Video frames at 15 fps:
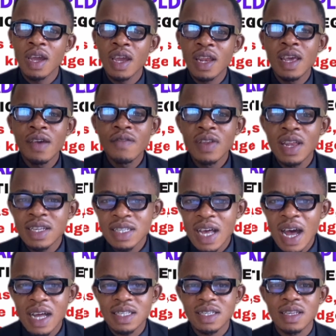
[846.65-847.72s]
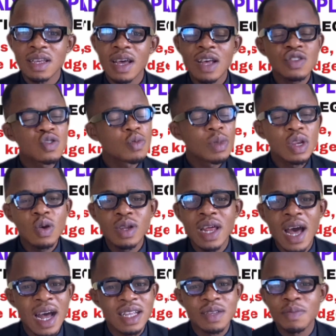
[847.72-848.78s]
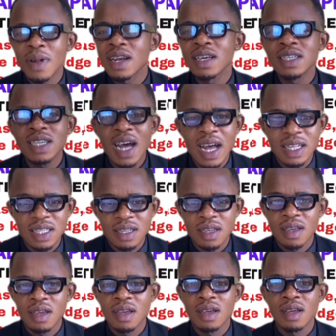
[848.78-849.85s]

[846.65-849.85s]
in the Evidence Acts, and so many other acts, Marriage Acts,